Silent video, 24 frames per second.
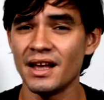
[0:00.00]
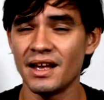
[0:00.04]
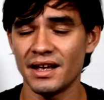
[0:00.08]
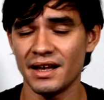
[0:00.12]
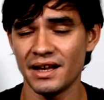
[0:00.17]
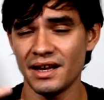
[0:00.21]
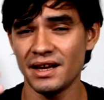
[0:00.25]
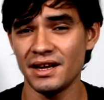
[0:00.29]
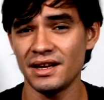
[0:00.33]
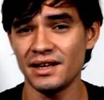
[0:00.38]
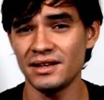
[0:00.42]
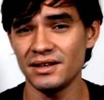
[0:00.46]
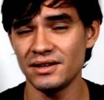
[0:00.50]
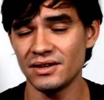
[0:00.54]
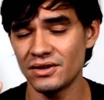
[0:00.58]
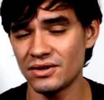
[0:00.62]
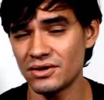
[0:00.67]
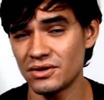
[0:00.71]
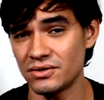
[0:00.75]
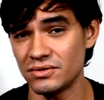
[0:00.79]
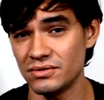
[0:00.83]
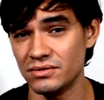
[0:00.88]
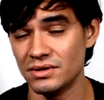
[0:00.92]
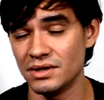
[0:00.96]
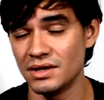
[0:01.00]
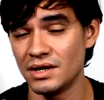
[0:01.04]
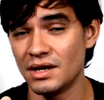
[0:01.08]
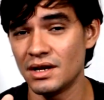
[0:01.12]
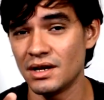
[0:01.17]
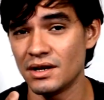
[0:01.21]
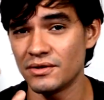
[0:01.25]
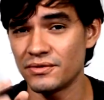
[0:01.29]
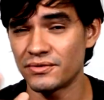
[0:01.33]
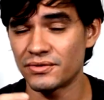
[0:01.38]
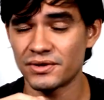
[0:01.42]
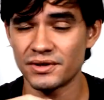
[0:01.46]
And oh,
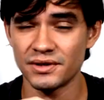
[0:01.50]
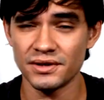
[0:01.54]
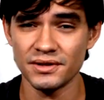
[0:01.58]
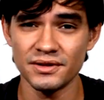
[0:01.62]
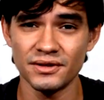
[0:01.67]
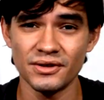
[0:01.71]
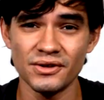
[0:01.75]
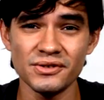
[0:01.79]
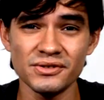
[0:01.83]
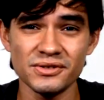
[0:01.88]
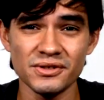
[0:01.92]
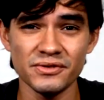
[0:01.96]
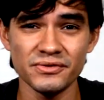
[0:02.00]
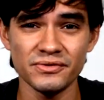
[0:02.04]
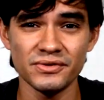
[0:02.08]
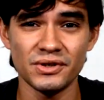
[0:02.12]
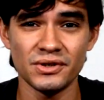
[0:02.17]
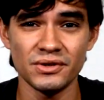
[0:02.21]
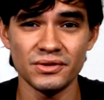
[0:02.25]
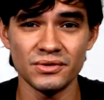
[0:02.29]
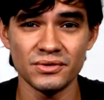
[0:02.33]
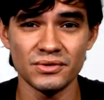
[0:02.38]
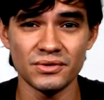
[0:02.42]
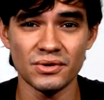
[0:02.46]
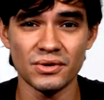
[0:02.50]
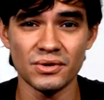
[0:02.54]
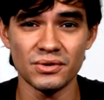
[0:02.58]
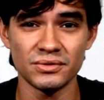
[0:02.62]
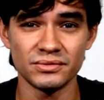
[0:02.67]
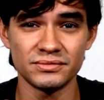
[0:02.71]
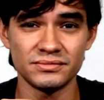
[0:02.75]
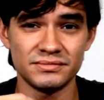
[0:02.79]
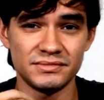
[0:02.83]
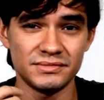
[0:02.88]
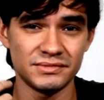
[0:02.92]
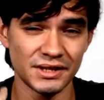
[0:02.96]
for those of you
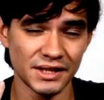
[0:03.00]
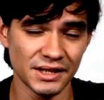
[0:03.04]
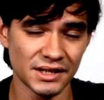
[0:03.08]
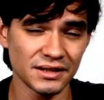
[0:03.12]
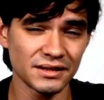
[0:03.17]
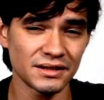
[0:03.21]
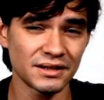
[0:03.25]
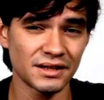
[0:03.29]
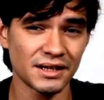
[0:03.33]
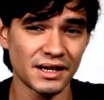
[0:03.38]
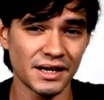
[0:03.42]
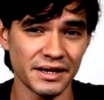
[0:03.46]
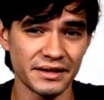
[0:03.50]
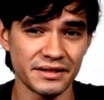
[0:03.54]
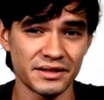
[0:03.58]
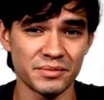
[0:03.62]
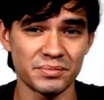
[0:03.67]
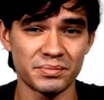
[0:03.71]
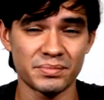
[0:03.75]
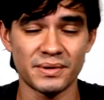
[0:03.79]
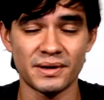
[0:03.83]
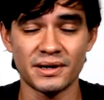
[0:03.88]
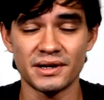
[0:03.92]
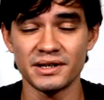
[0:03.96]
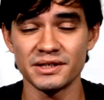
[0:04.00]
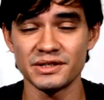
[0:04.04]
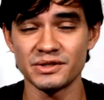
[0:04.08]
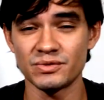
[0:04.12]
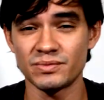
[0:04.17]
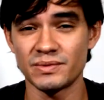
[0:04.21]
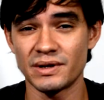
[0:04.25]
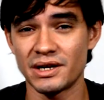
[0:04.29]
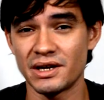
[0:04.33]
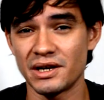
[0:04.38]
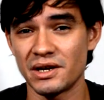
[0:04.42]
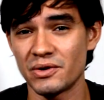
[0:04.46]
who didn't like the parts
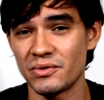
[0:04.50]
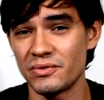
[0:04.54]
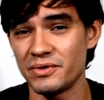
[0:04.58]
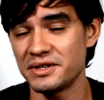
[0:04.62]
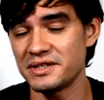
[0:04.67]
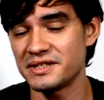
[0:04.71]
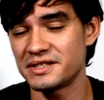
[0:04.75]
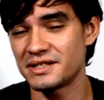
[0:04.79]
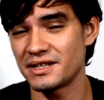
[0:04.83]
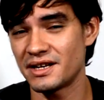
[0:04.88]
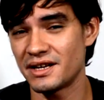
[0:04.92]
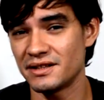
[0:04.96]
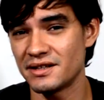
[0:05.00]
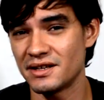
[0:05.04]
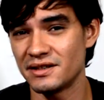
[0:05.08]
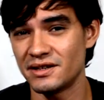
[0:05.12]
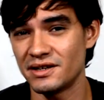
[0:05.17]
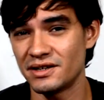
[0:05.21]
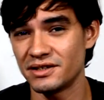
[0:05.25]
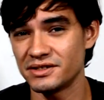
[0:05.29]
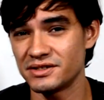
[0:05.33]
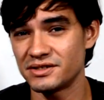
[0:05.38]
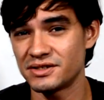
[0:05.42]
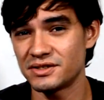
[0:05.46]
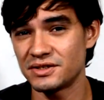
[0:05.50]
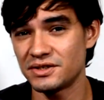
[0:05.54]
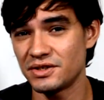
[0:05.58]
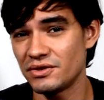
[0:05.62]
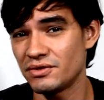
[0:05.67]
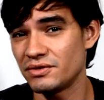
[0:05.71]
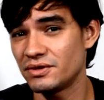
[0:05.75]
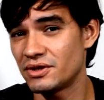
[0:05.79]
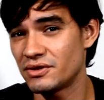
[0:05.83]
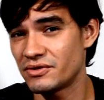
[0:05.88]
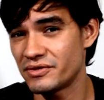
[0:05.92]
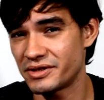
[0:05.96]
where we said that there is
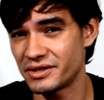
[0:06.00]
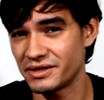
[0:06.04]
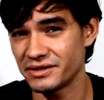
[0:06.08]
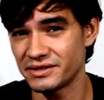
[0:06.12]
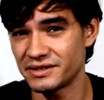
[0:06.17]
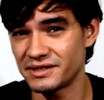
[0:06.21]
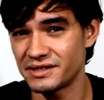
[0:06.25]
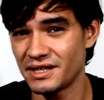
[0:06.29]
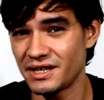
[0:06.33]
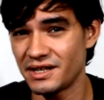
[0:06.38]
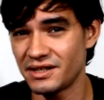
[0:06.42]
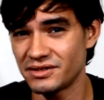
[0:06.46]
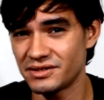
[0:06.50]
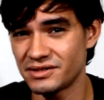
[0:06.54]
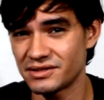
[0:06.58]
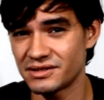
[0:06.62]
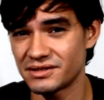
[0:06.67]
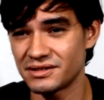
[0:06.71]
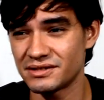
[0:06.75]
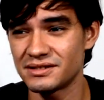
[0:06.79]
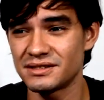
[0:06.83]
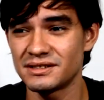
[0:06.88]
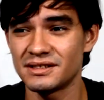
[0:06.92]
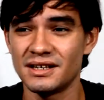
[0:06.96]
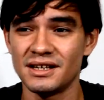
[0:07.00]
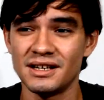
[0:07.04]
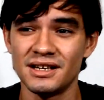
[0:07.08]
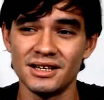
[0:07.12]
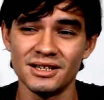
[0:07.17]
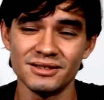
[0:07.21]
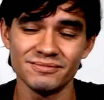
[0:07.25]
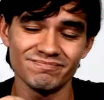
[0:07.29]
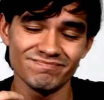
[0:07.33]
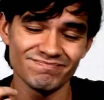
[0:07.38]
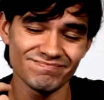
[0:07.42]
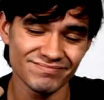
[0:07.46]
still no consensus,
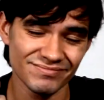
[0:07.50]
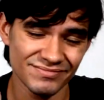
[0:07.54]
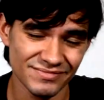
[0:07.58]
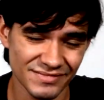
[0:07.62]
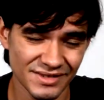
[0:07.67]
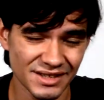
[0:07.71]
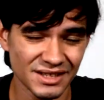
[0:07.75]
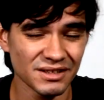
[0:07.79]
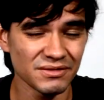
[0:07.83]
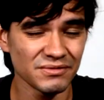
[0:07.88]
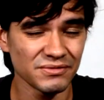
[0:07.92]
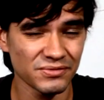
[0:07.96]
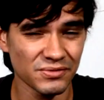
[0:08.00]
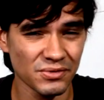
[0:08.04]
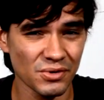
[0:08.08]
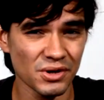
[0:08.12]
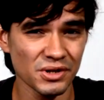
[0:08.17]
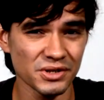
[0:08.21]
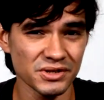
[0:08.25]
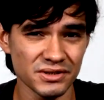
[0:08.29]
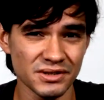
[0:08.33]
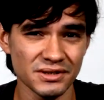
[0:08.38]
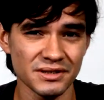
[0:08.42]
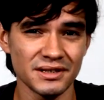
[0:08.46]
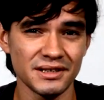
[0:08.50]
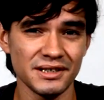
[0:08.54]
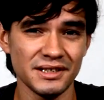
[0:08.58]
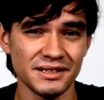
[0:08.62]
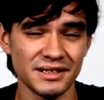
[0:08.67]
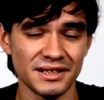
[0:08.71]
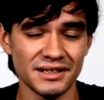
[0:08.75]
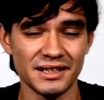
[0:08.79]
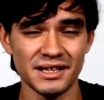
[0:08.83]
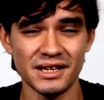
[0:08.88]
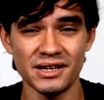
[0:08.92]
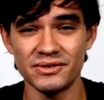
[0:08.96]
unfortunately
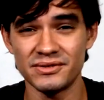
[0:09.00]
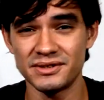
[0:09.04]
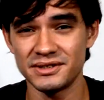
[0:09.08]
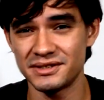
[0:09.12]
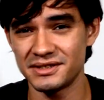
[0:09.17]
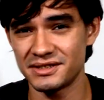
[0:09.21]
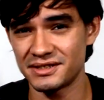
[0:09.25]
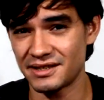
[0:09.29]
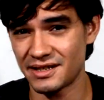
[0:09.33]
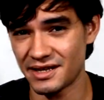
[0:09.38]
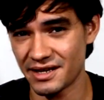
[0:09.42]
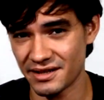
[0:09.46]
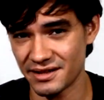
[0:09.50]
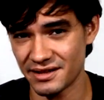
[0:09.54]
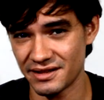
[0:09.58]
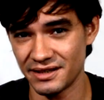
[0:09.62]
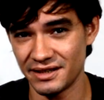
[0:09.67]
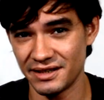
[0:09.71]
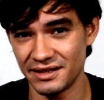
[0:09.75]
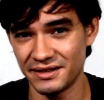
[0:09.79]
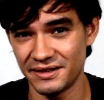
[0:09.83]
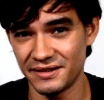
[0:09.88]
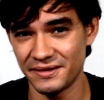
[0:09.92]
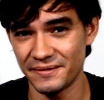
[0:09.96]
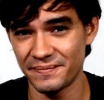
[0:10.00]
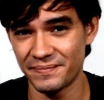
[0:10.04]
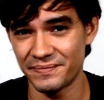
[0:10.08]
the language is like that.